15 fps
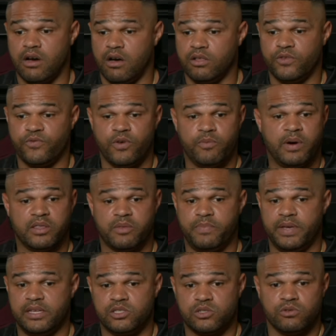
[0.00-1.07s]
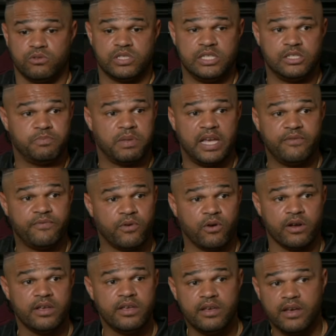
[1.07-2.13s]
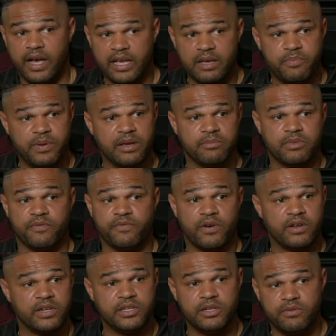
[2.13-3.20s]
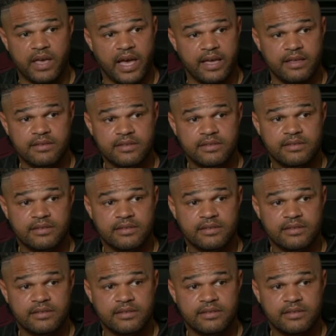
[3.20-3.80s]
college football at the biggest schools he's played for. I could pick up the phone and do that.